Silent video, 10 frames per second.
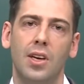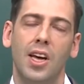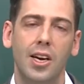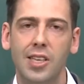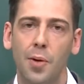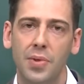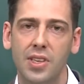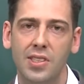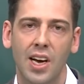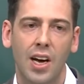And on top of
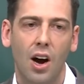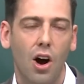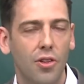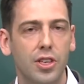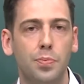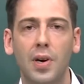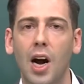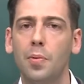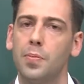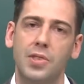this, all these
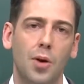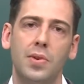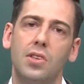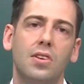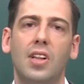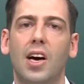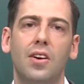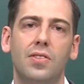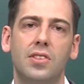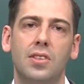problems come into their
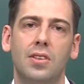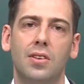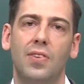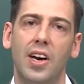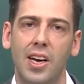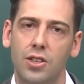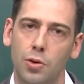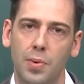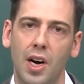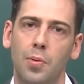lives.
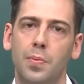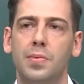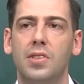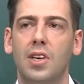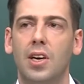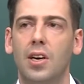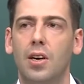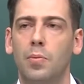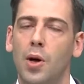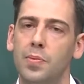Financial problems,
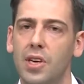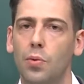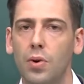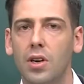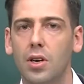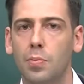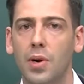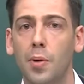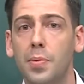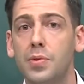problems at work,
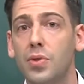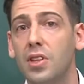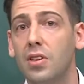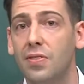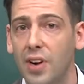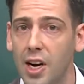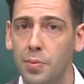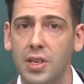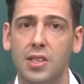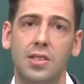problems within their
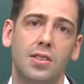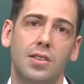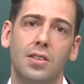families.